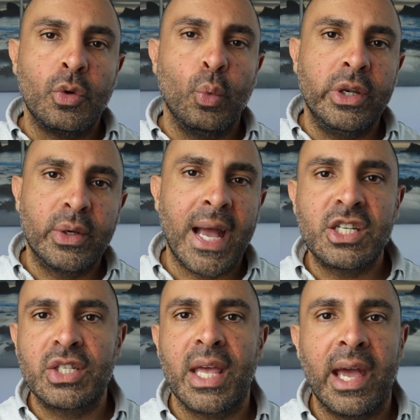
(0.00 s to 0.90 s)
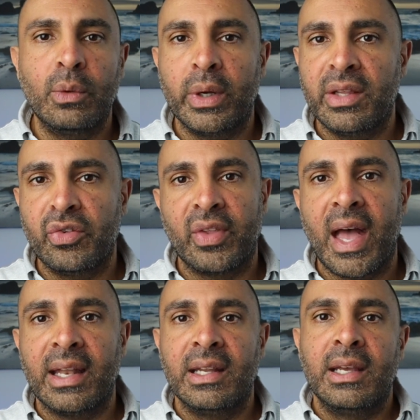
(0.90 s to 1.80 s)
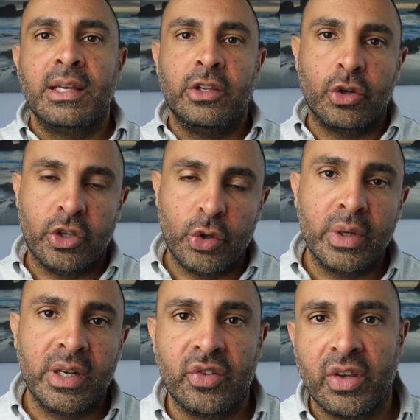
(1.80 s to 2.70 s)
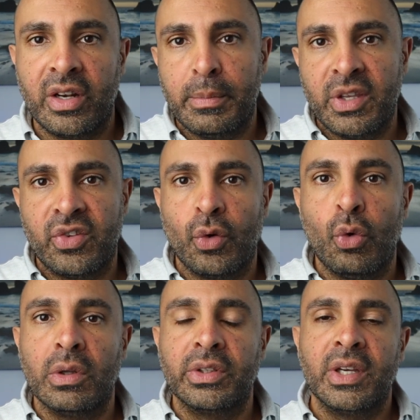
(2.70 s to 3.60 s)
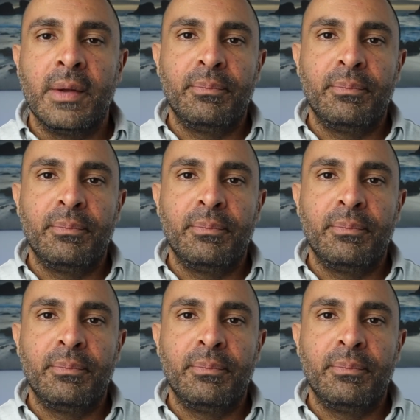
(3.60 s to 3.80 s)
when you catch the headwinds that your unit is going to be sold,